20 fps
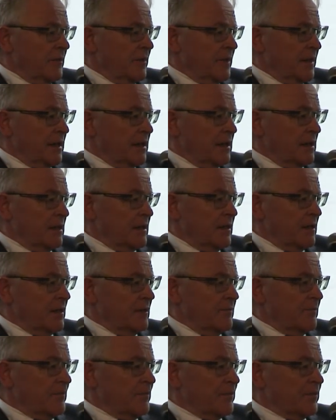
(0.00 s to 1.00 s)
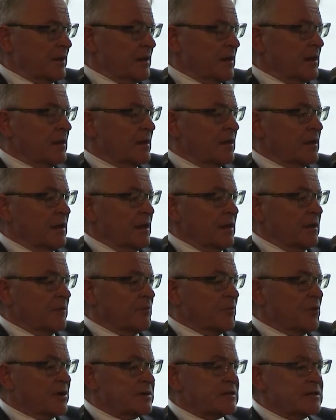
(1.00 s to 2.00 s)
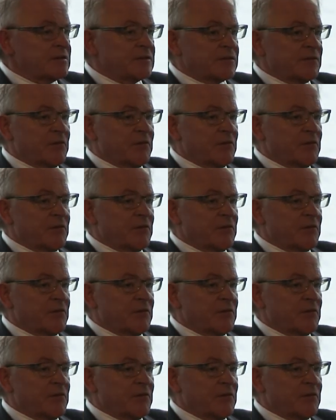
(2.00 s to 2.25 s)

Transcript: The presence